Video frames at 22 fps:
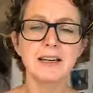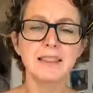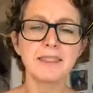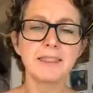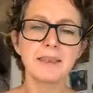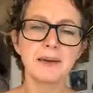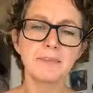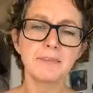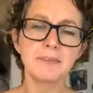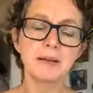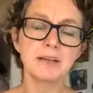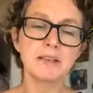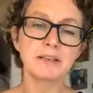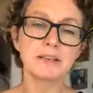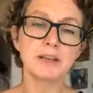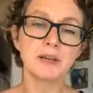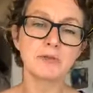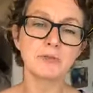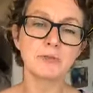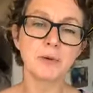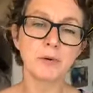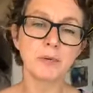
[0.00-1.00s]
then please go
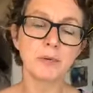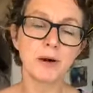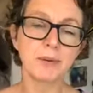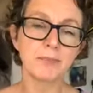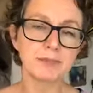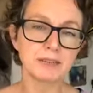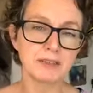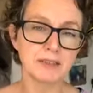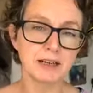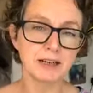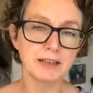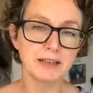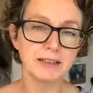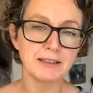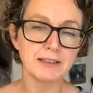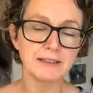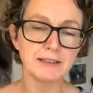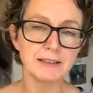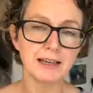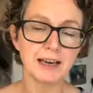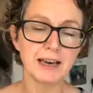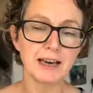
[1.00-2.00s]
to my
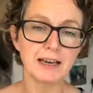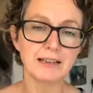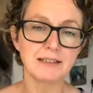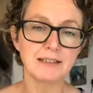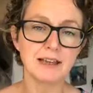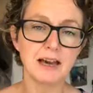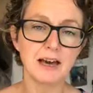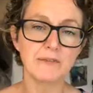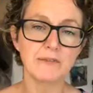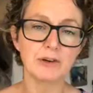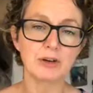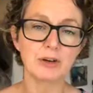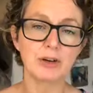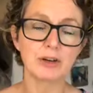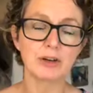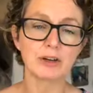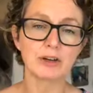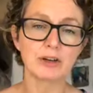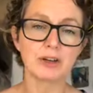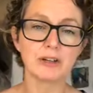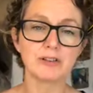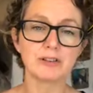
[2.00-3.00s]
website and have a look
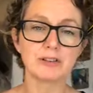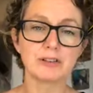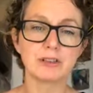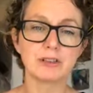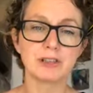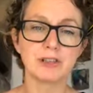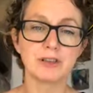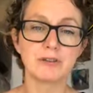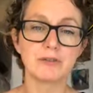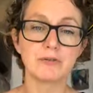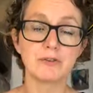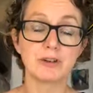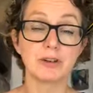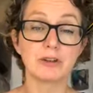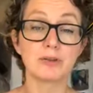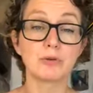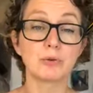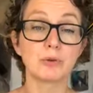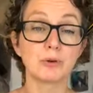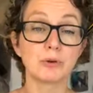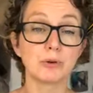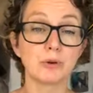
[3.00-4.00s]
under
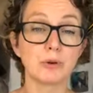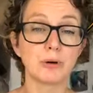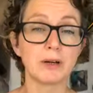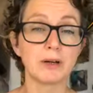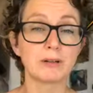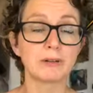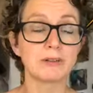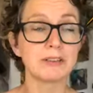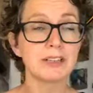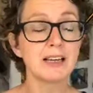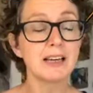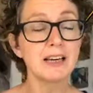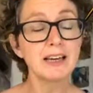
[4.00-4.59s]
virtual quilt.